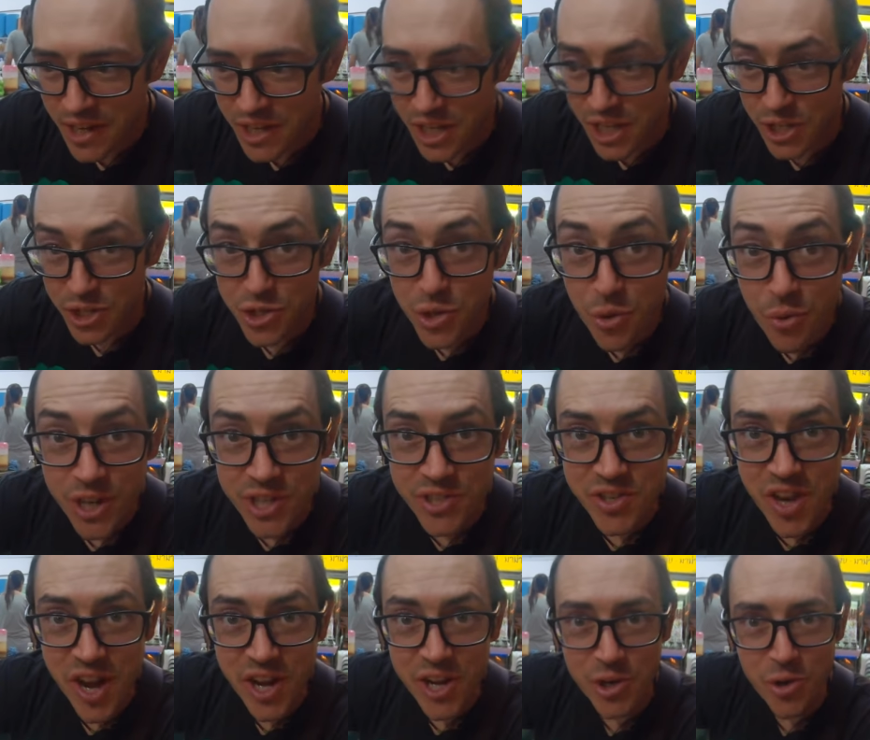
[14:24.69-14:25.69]
get too
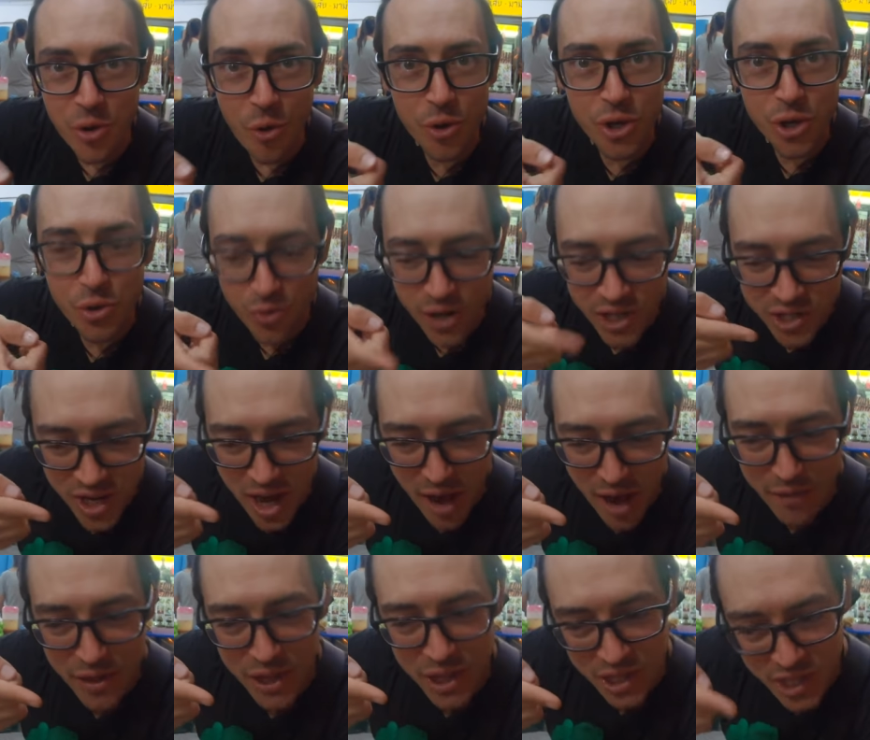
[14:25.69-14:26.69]
excited or you risk
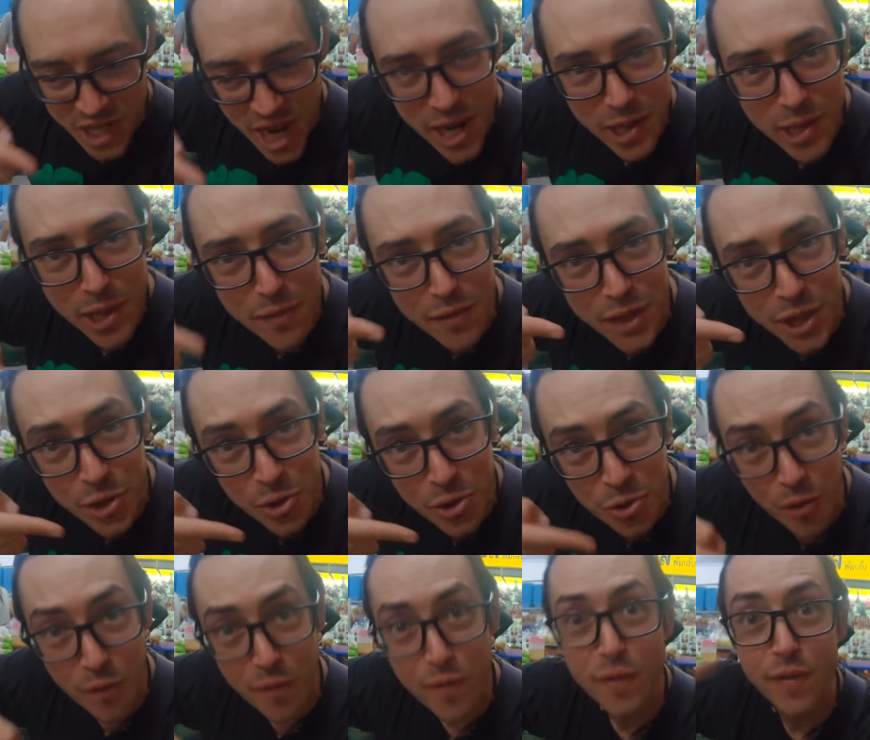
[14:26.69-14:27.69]
having the tail of the
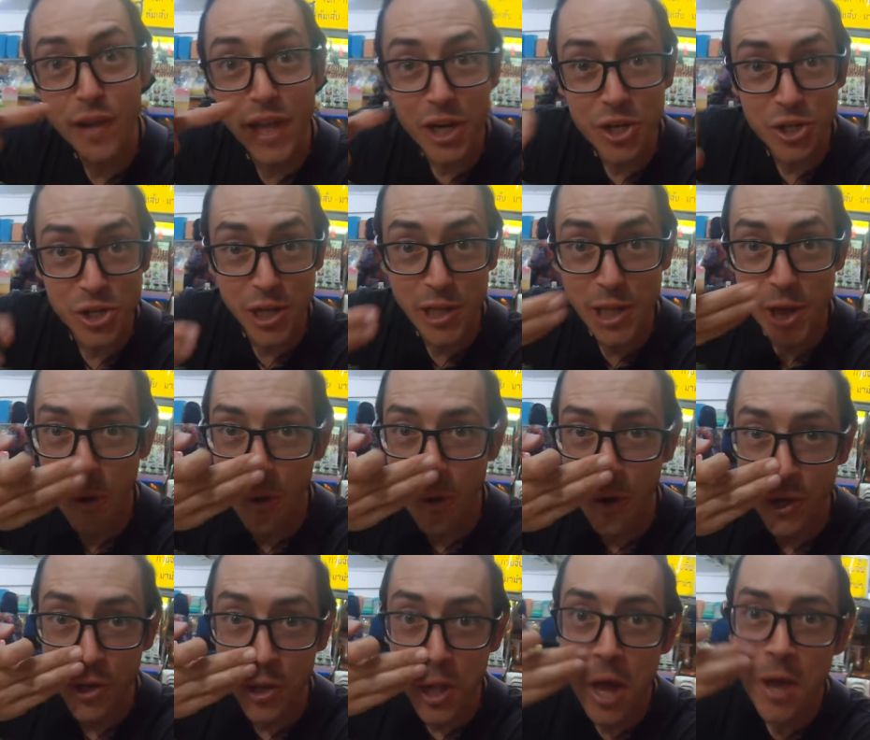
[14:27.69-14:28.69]
noodle flick chili
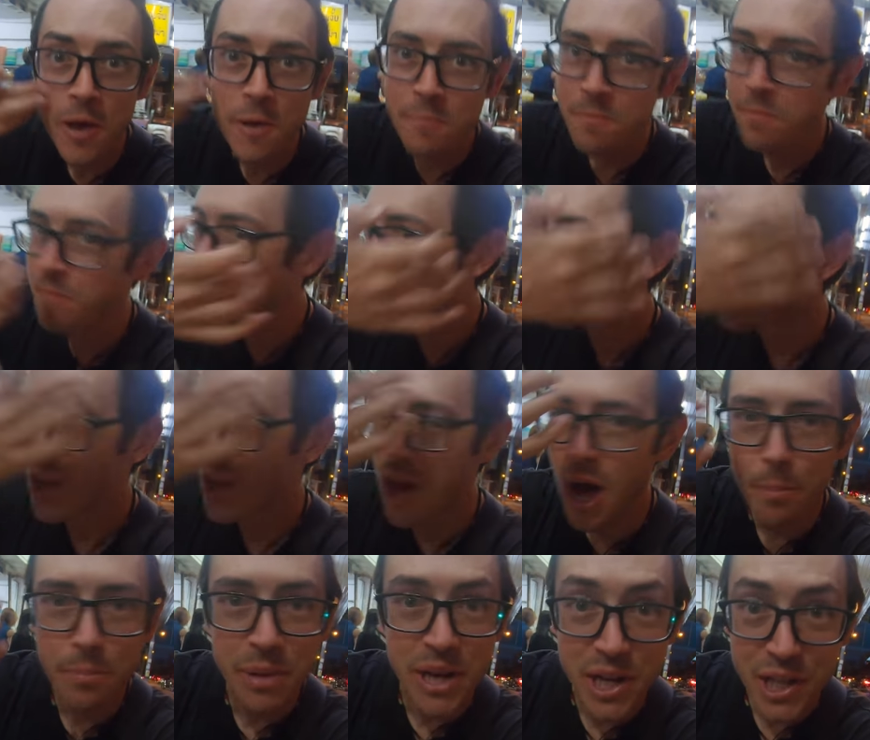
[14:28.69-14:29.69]
oil
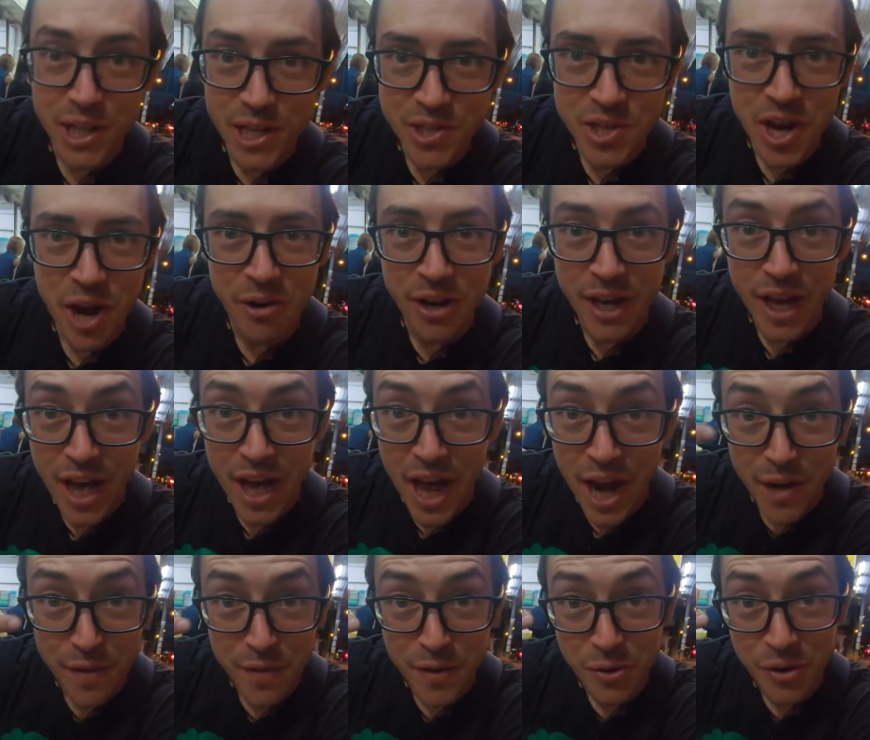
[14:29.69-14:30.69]
up into this area.
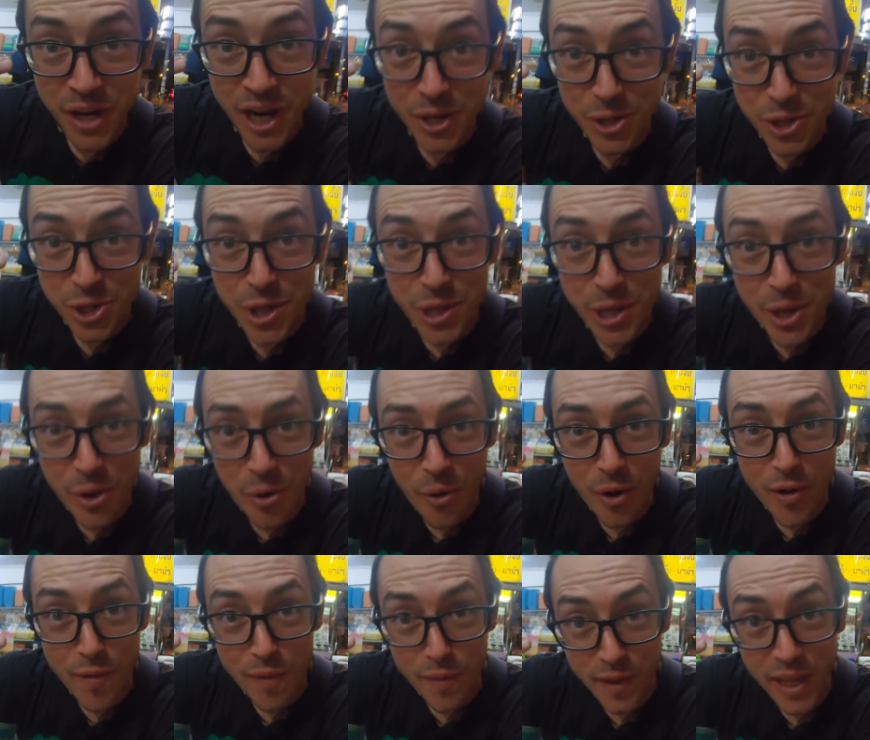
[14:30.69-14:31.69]
And if you get a chili
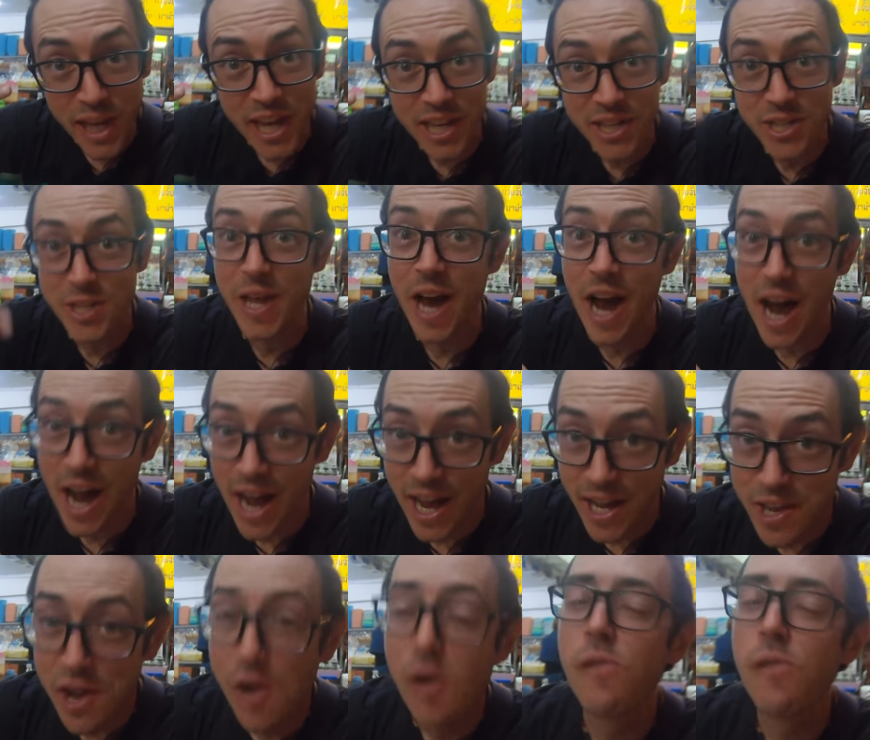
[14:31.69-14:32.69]
oil flick into the eye,